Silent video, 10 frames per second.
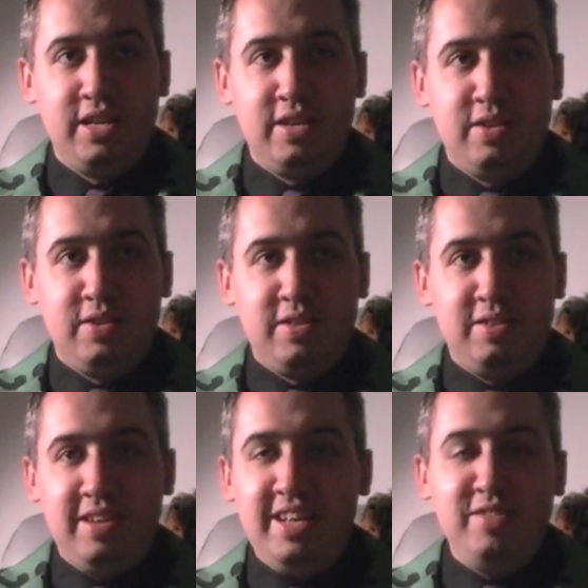to my you.
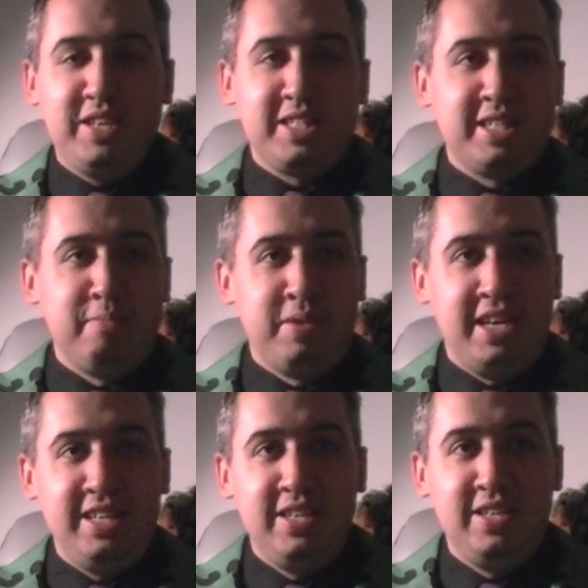God, isn't I that don't awful? think it's that We
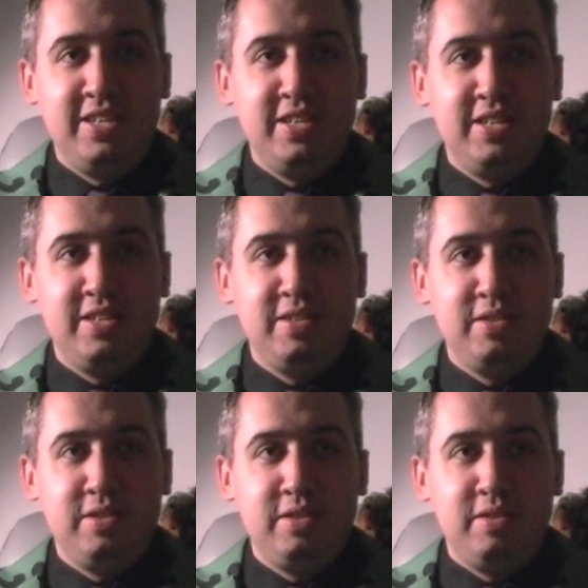bad. just talked about
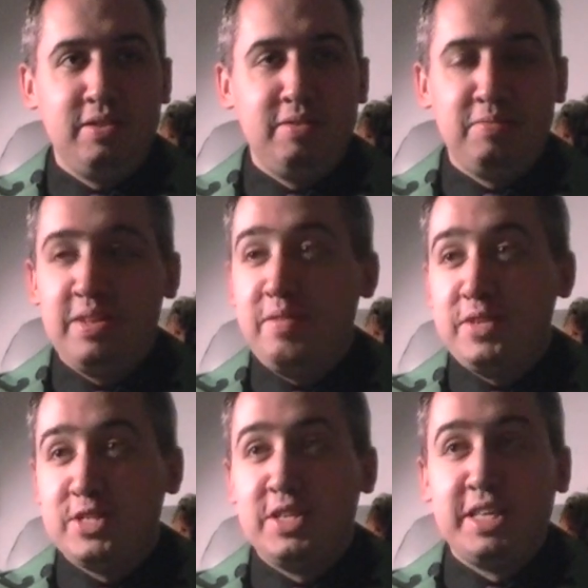It's it. pretty bad. Yeah,
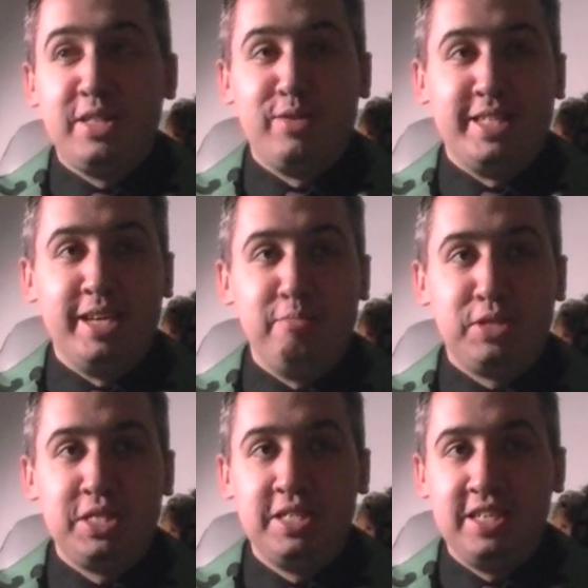If you saw the other remember.
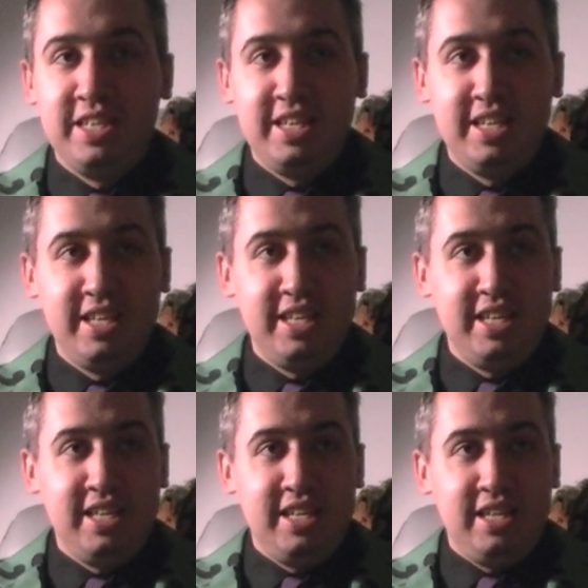attempts,
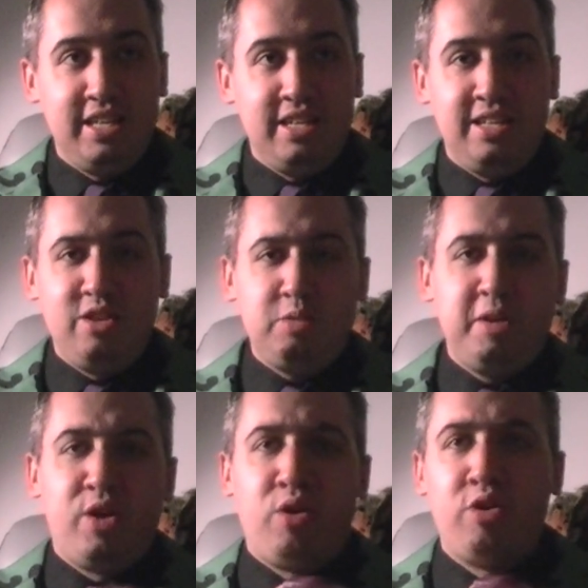it looked
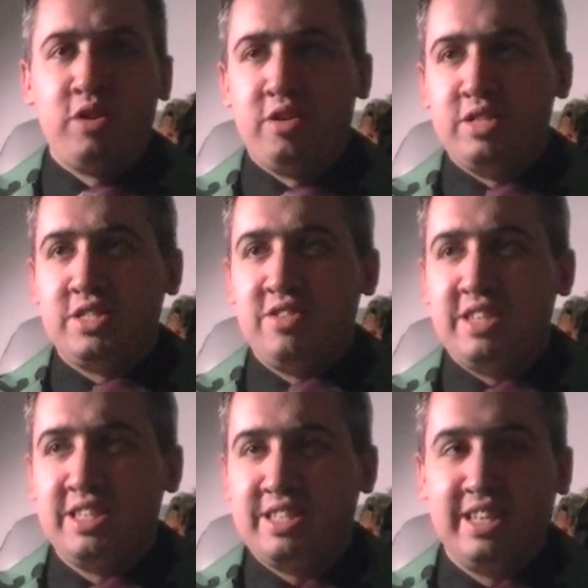better earlier. It's
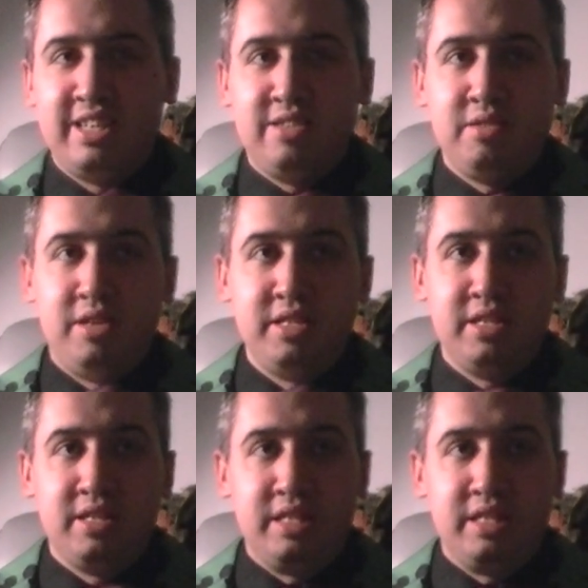starting to get kind of undone